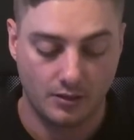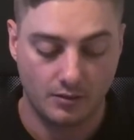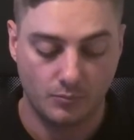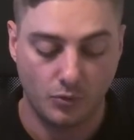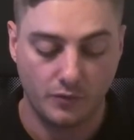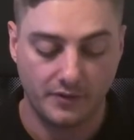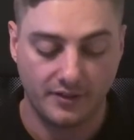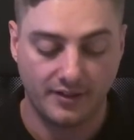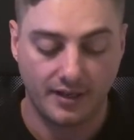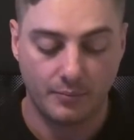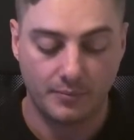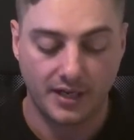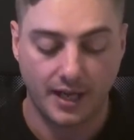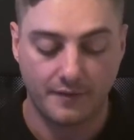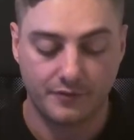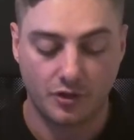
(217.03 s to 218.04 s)
Moving down,
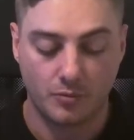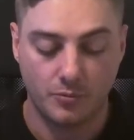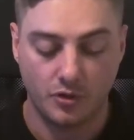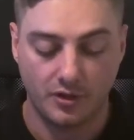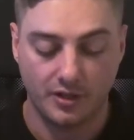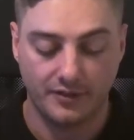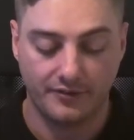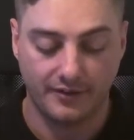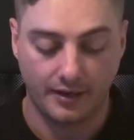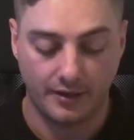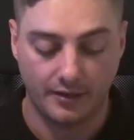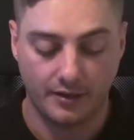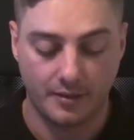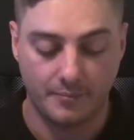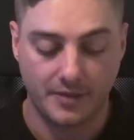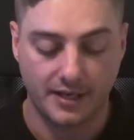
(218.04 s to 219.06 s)
we have community centre